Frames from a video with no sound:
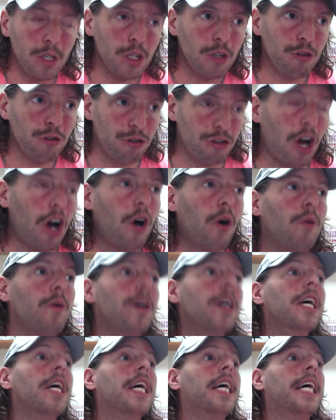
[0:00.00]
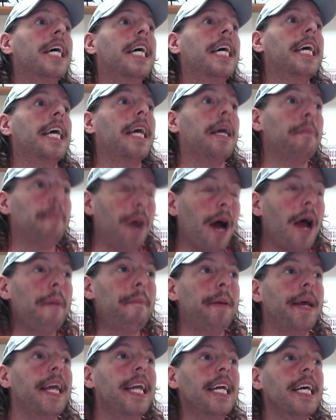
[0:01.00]
So, in my
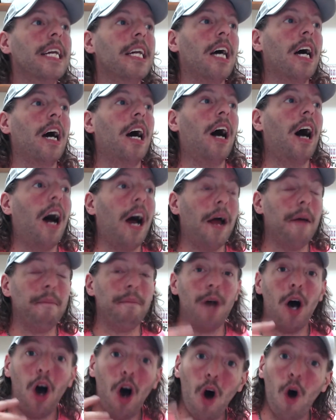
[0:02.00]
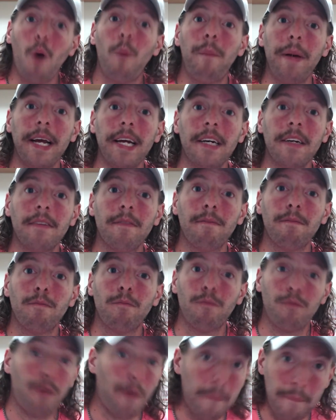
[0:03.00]
opinion, I'm hoping
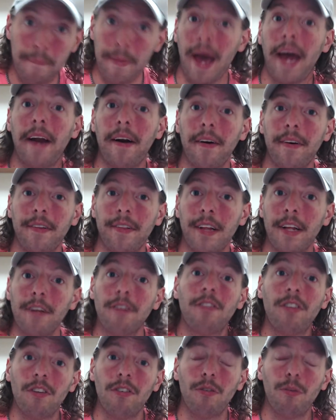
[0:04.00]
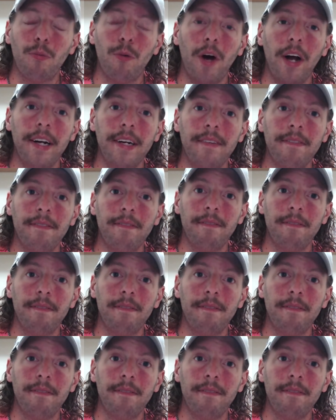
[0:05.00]
for better than season one.